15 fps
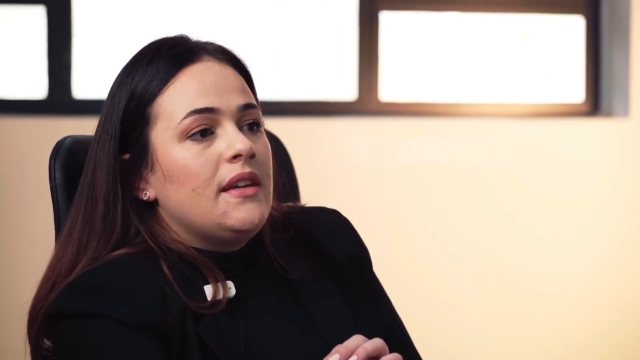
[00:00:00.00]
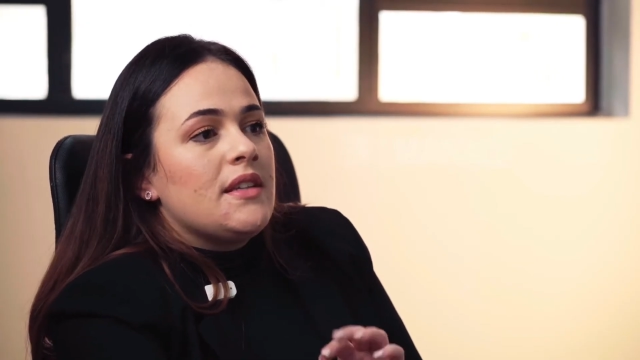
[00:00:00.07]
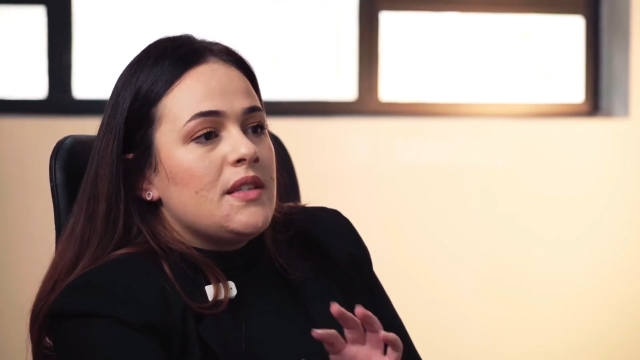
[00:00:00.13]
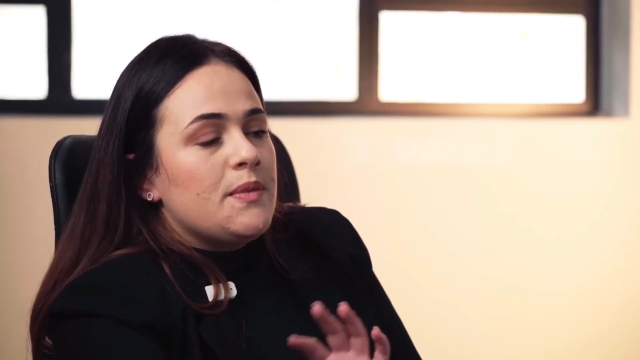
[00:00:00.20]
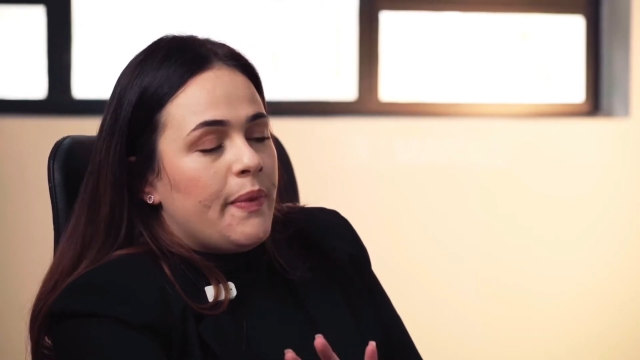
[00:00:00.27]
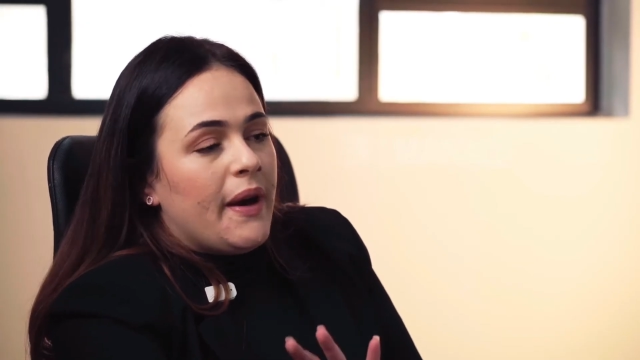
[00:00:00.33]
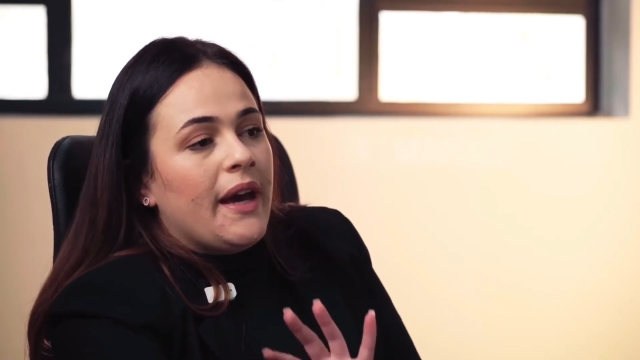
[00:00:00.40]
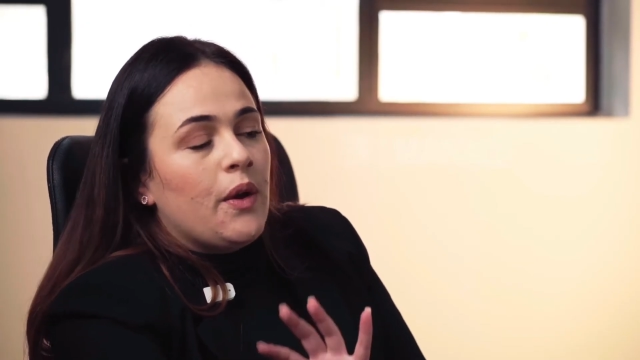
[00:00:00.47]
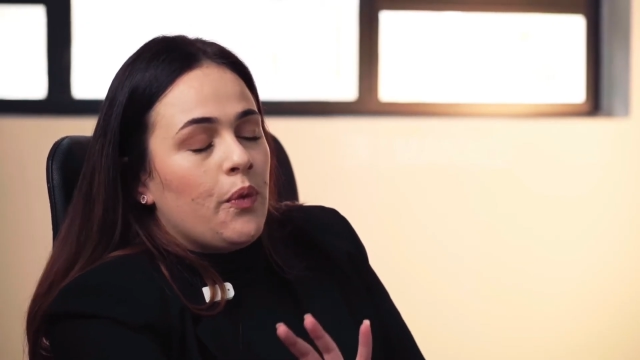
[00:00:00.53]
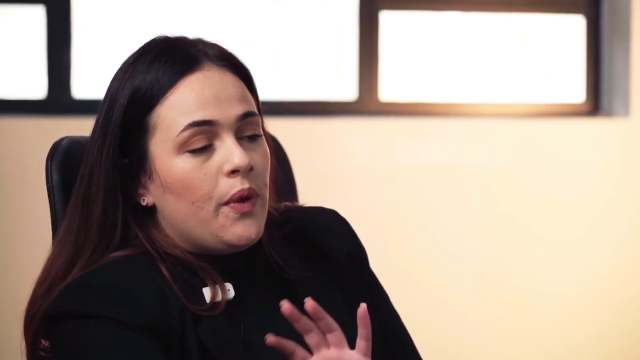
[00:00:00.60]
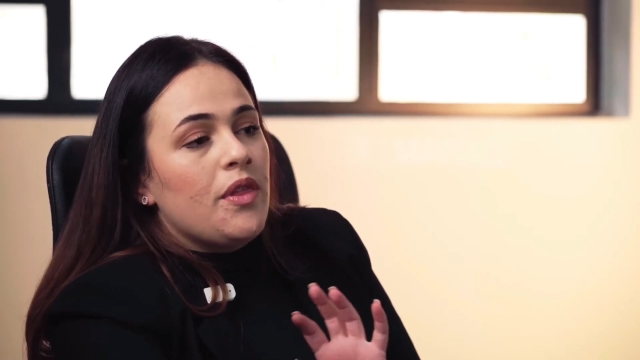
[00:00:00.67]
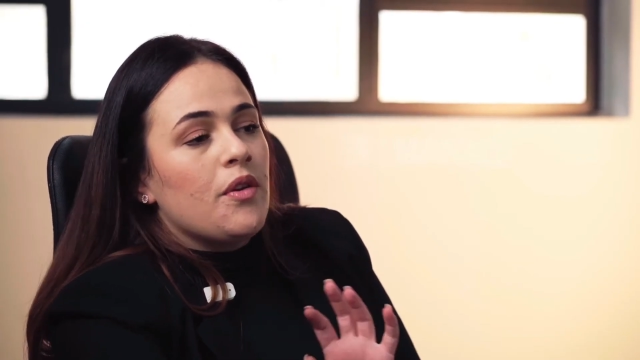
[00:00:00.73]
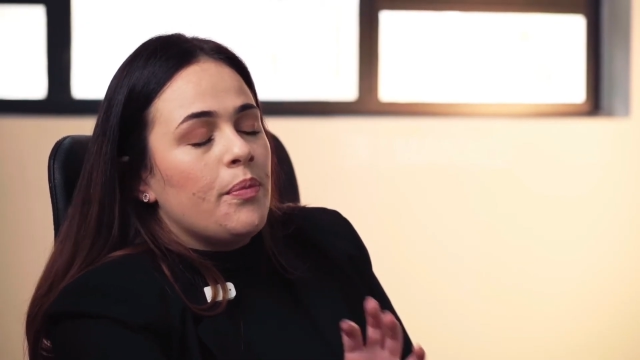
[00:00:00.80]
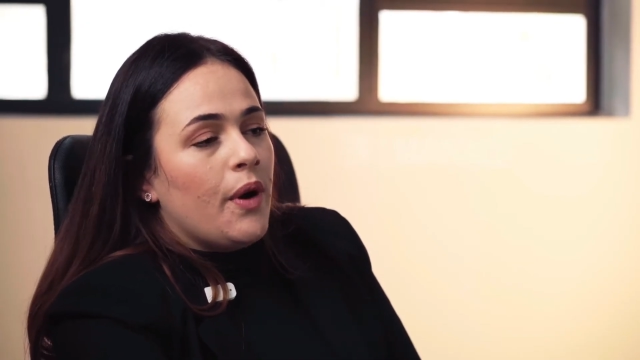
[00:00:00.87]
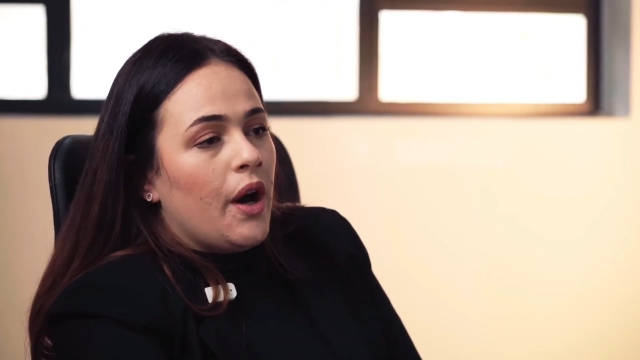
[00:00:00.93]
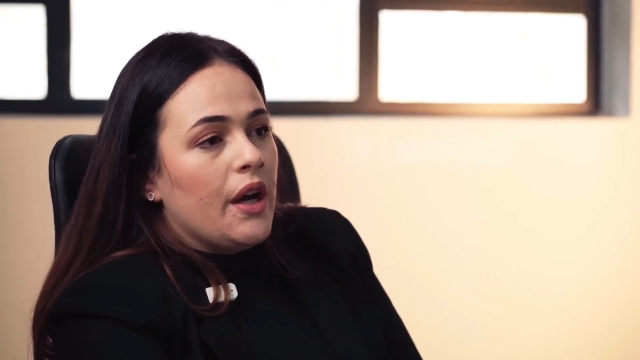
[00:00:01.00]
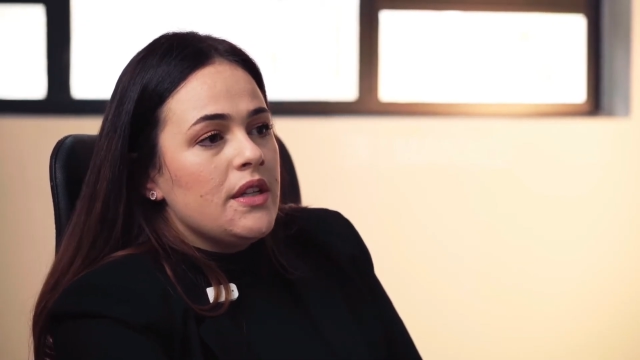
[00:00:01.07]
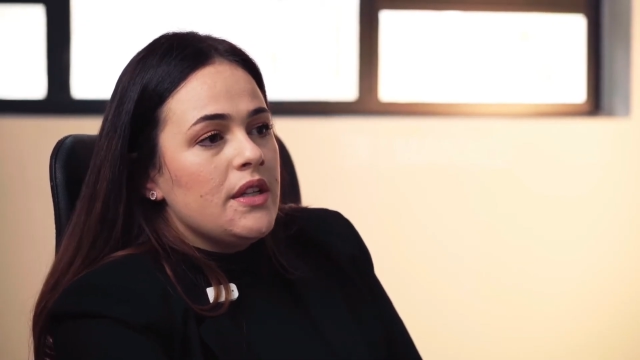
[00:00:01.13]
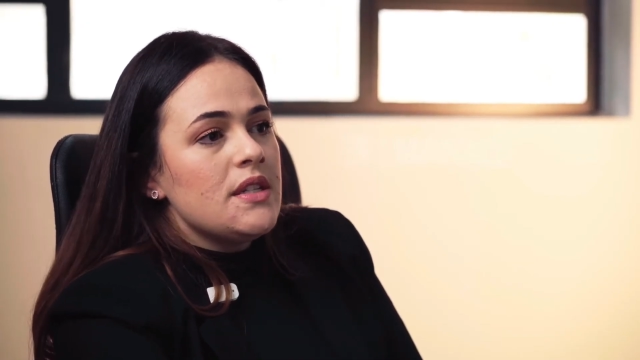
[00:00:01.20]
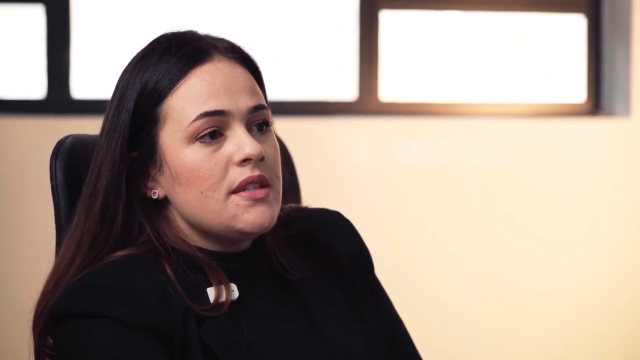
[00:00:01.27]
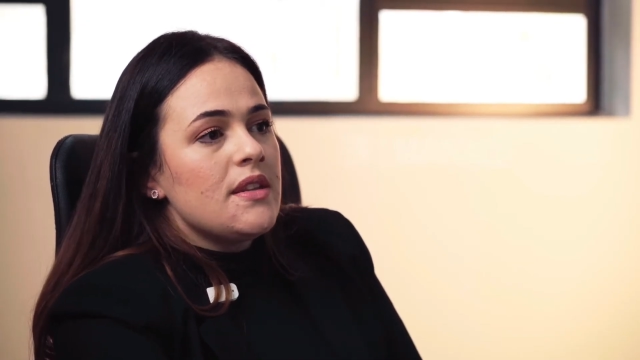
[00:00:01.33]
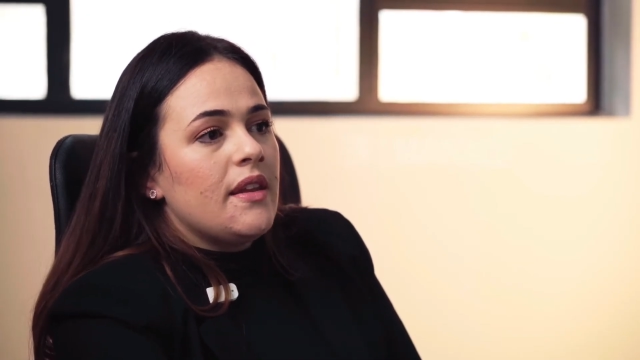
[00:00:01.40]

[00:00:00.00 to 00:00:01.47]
is buying with a bond,